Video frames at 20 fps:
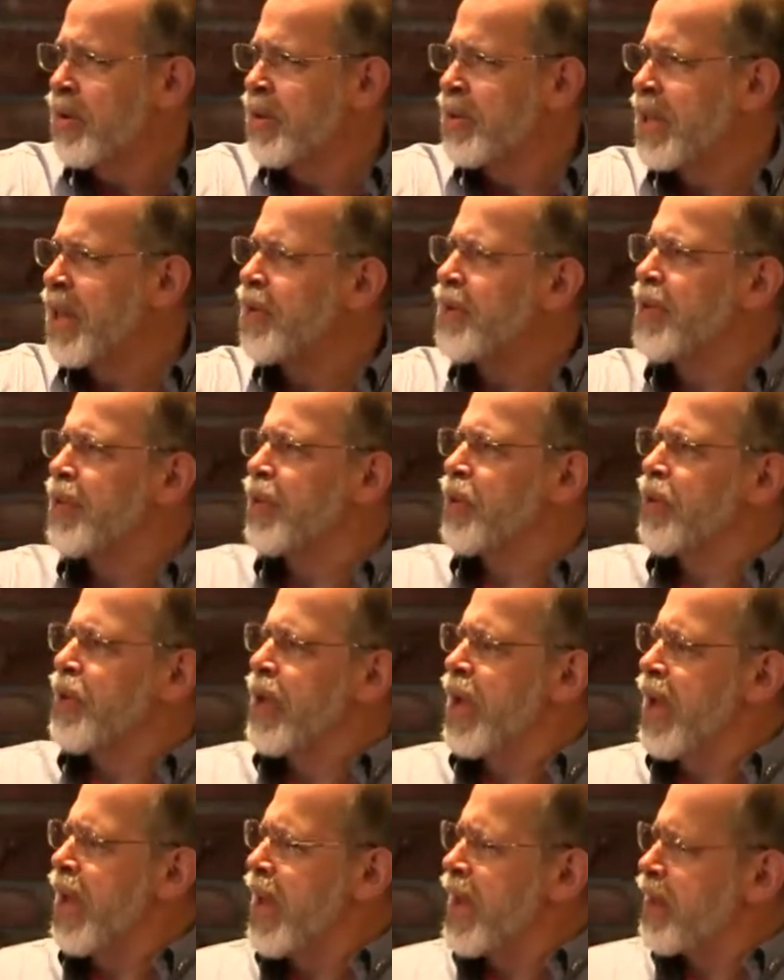Now
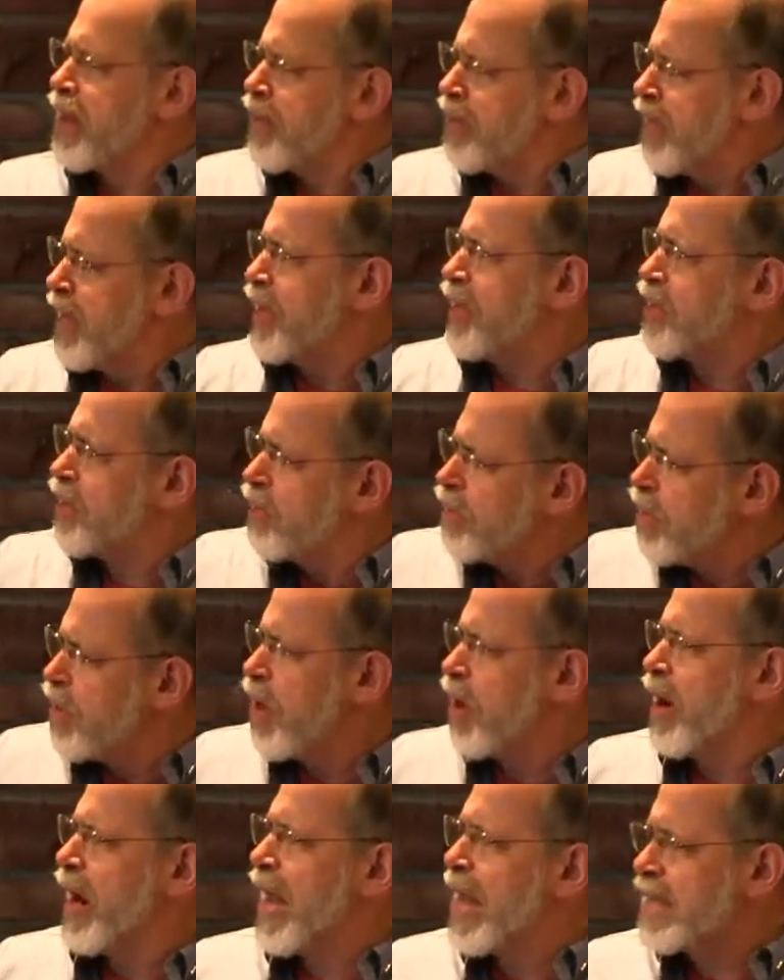things
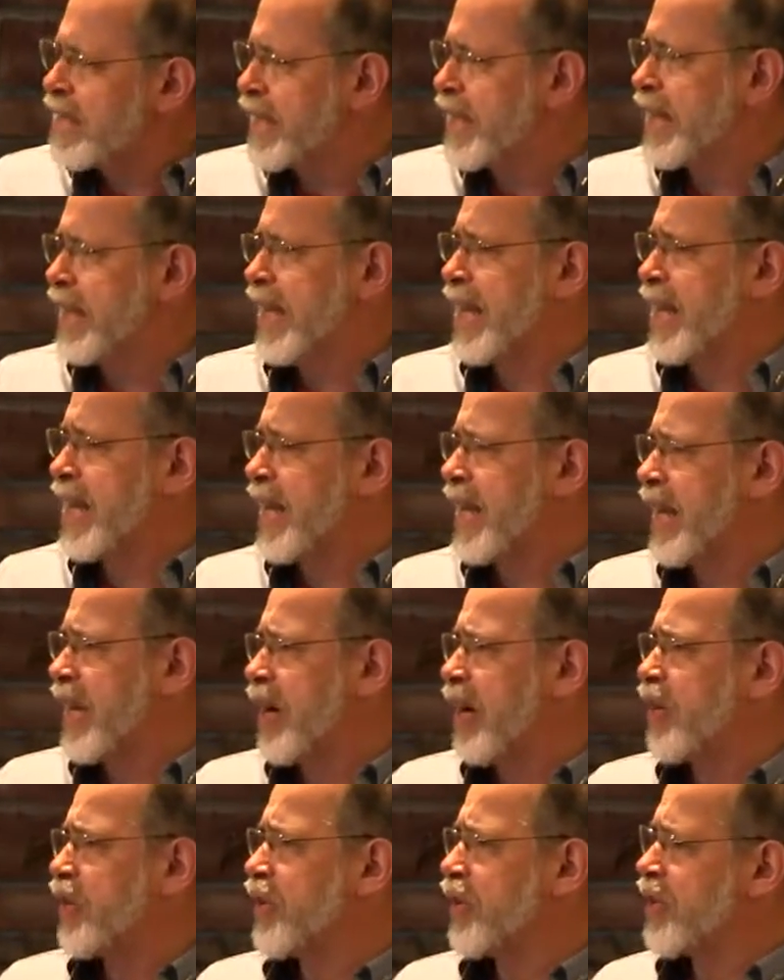are escalating
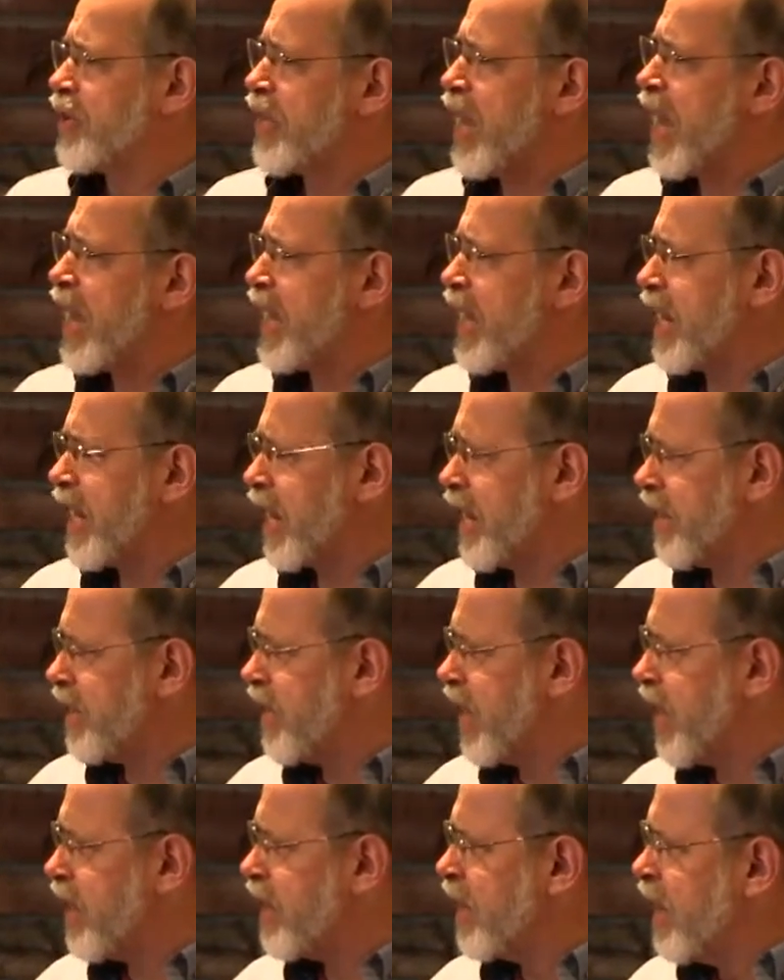in our society,
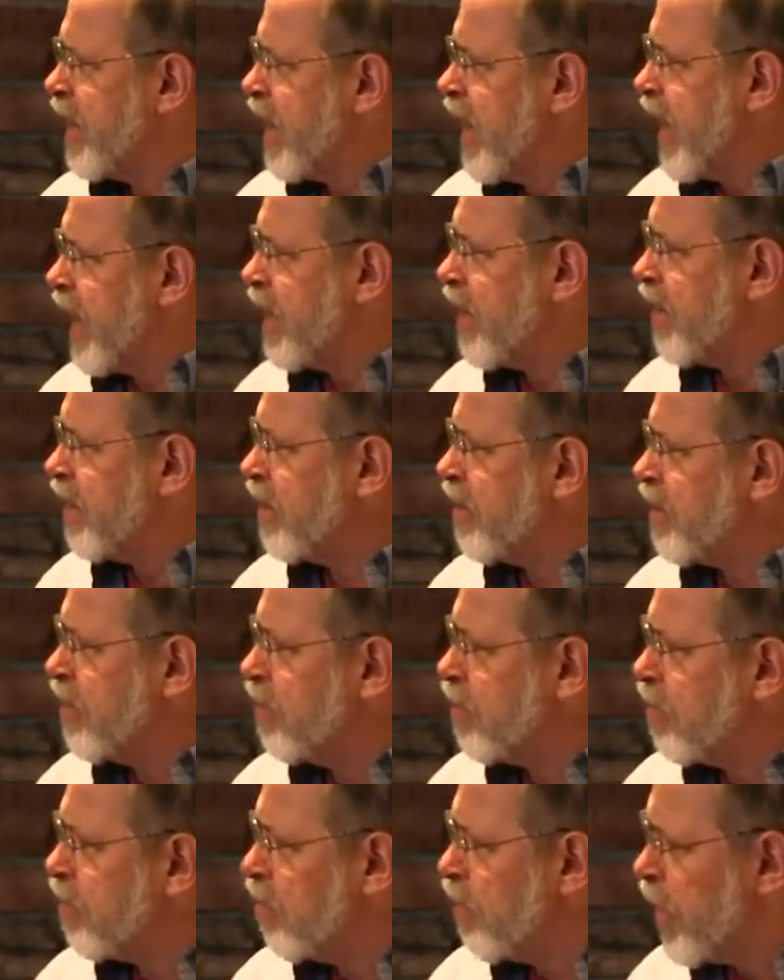and
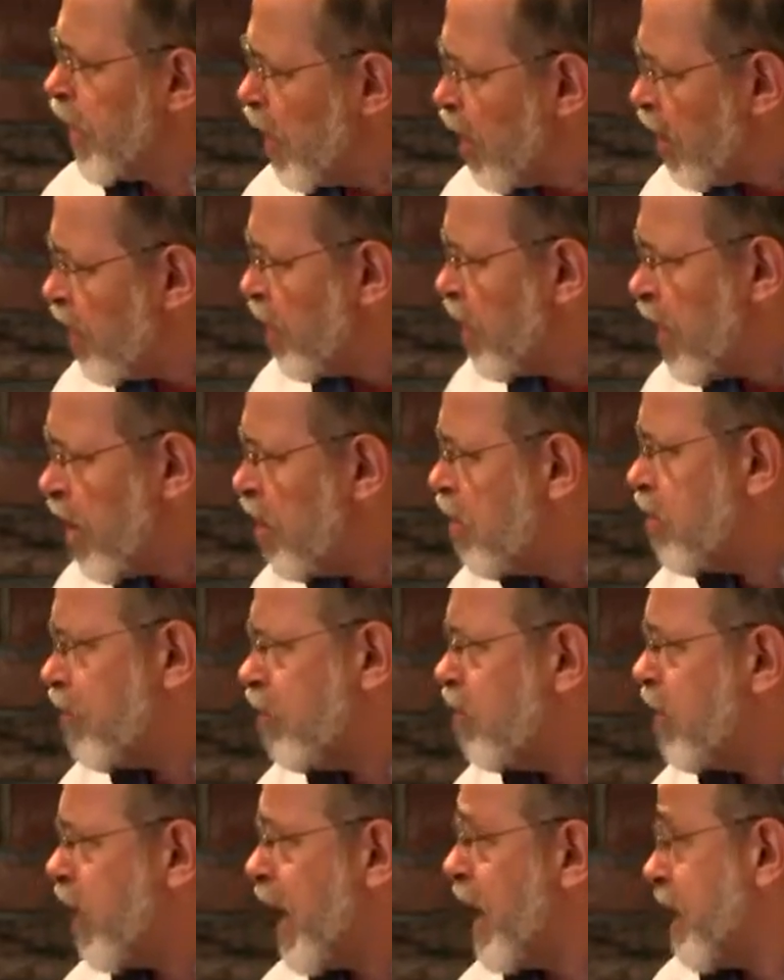we all know,
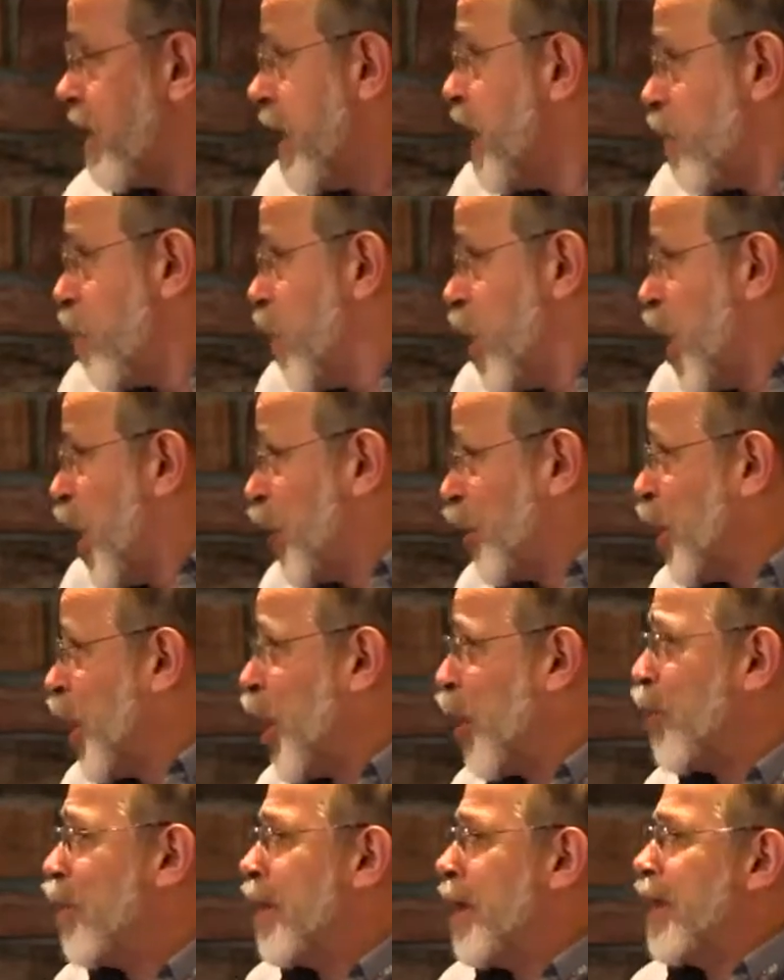I think we all
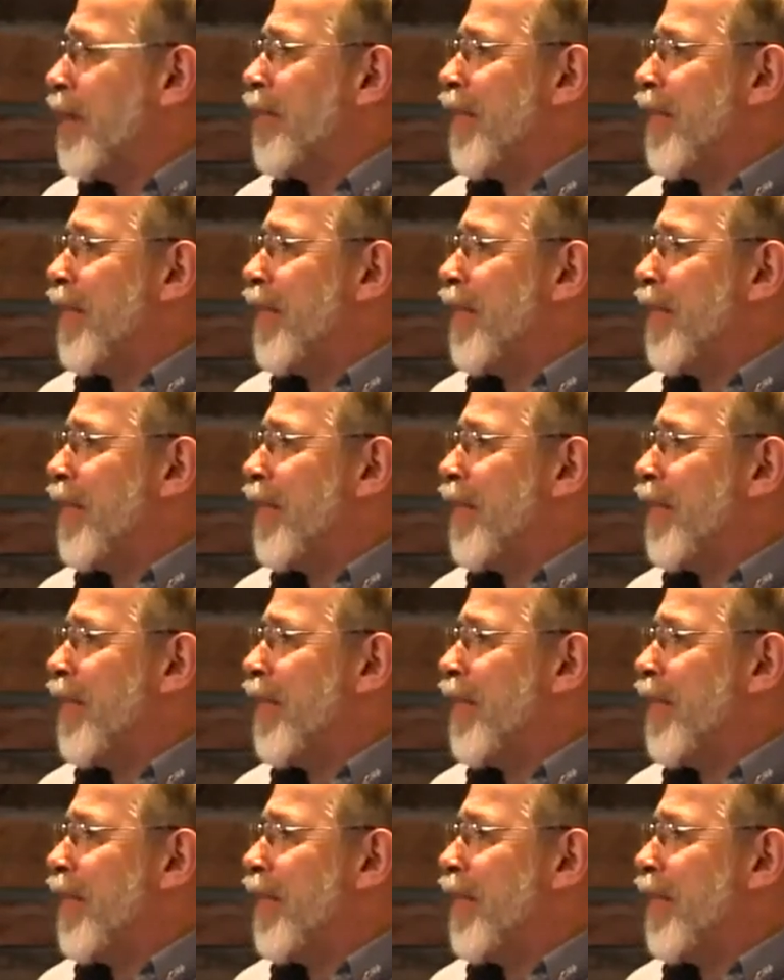know,